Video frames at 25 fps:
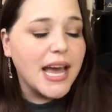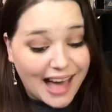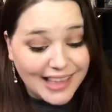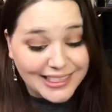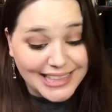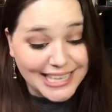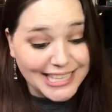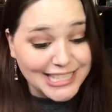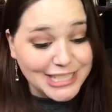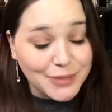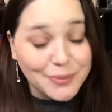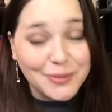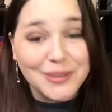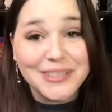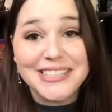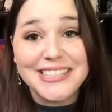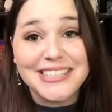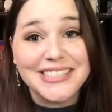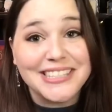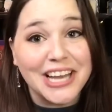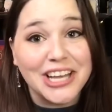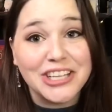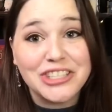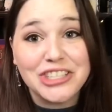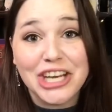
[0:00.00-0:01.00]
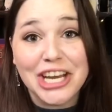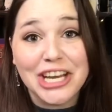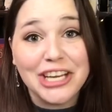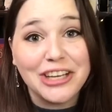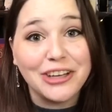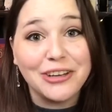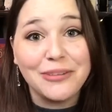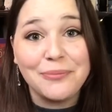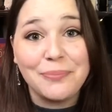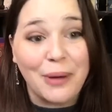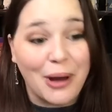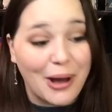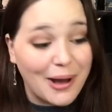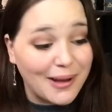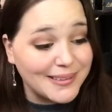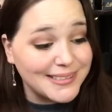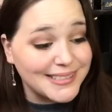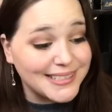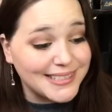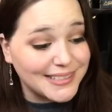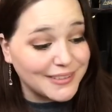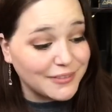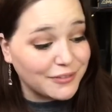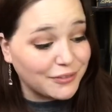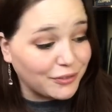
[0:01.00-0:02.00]
This was such a good
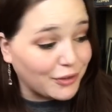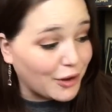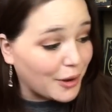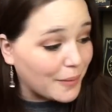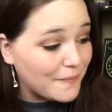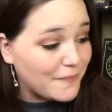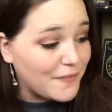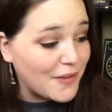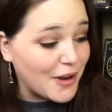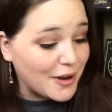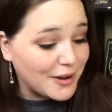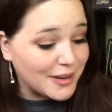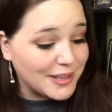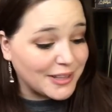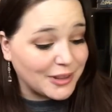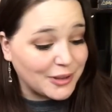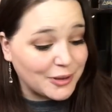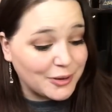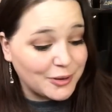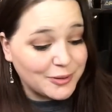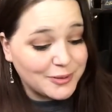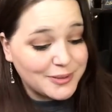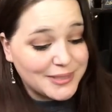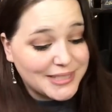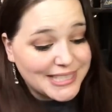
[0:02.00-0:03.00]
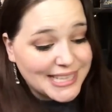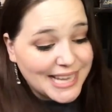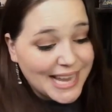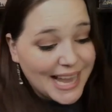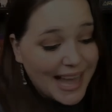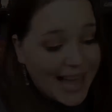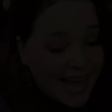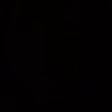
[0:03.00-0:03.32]
box from FairyLoot.